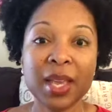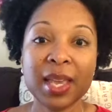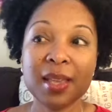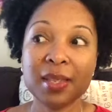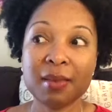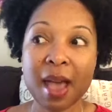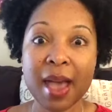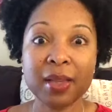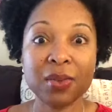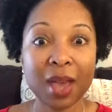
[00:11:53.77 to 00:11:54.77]
is
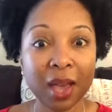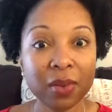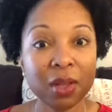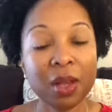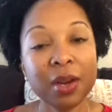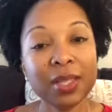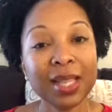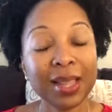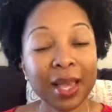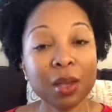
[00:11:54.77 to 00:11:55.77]
that you have to learn
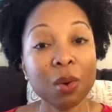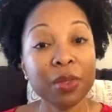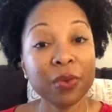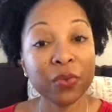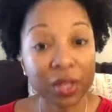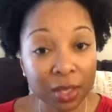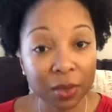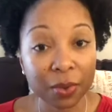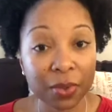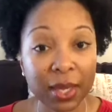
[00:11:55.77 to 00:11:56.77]
to let go of the
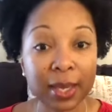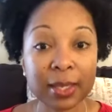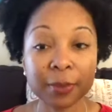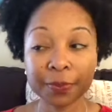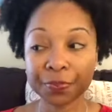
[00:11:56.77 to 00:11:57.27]
physical things.